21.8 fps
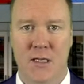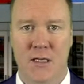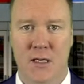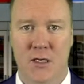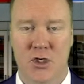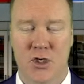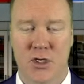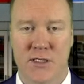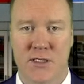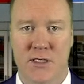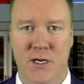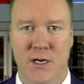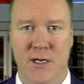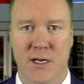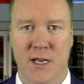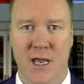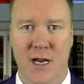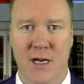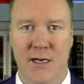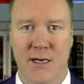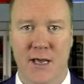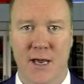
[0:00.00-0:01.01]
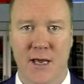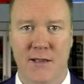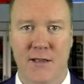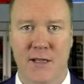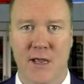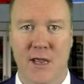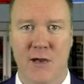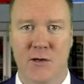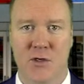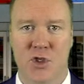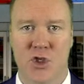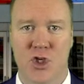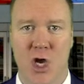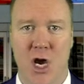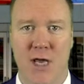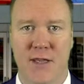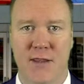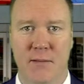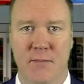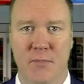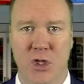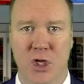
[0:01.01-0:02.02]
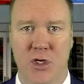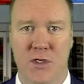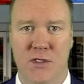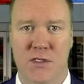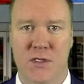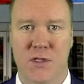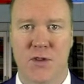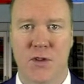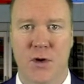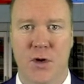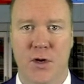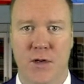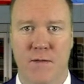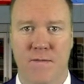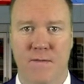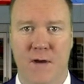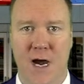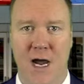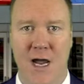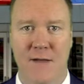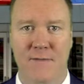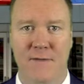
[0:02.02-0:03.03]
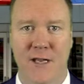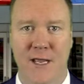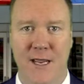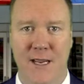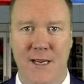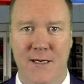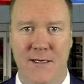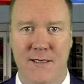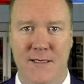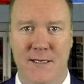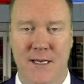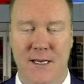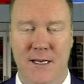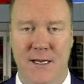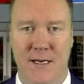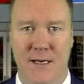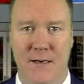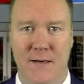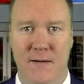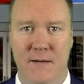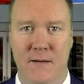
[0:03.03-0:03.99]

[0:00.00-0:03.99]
They just couldn't get it done. They outshot the Blues 35-18.